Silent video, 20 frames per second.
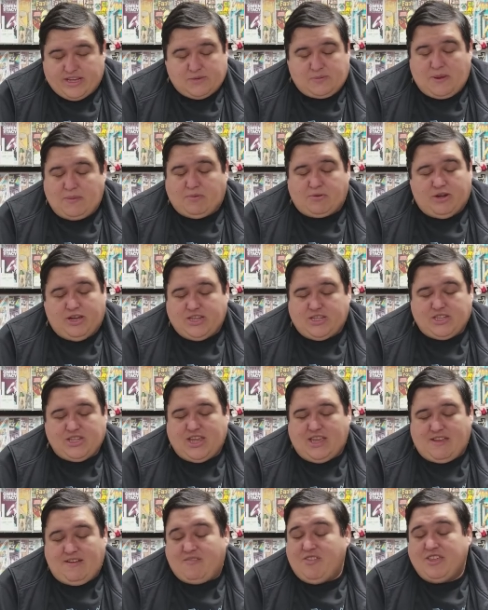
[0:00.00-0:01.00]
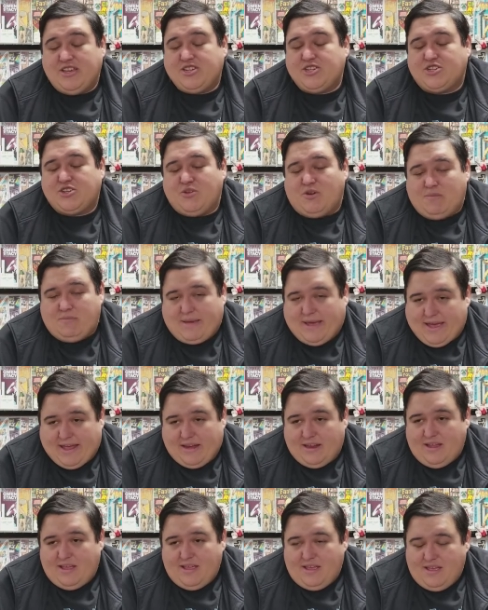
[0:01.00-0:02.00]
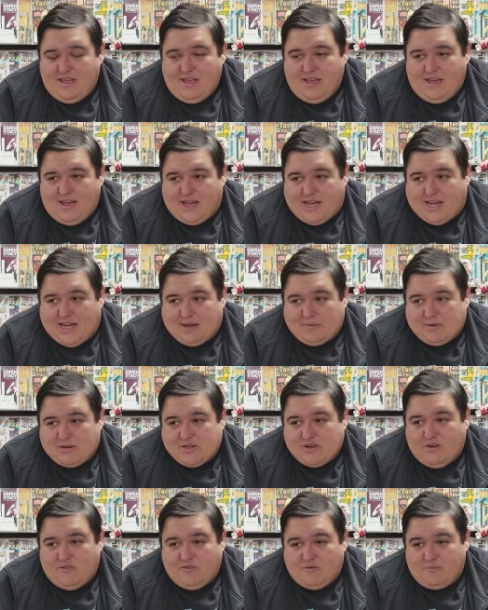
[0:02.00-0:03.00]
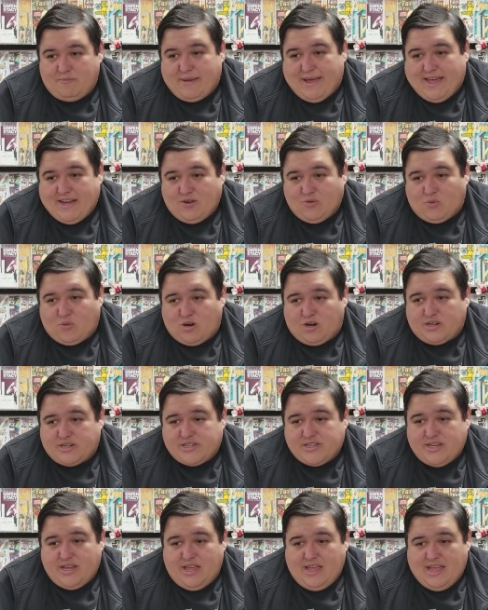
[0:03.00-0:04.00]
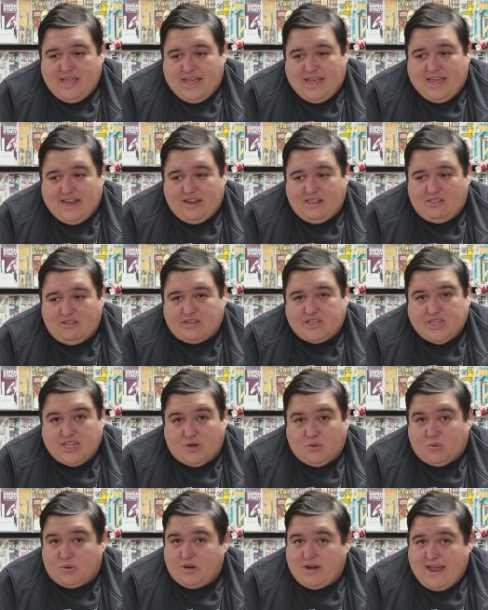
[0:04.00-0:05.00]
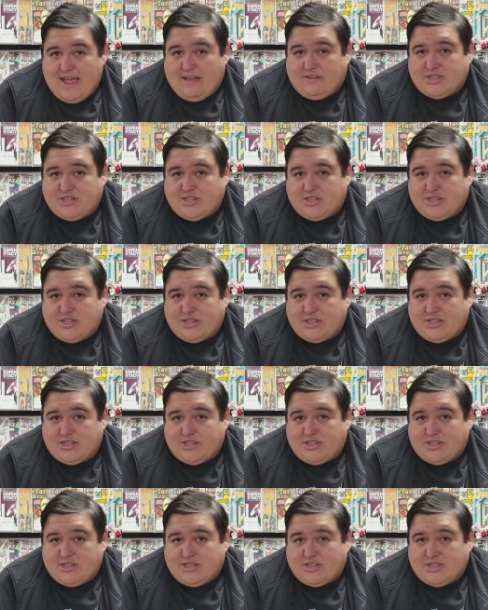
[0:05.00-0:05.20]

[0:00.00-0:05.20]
People, it's everything's just going bad. Uh, it's going from bad to worse, and it looks like we're now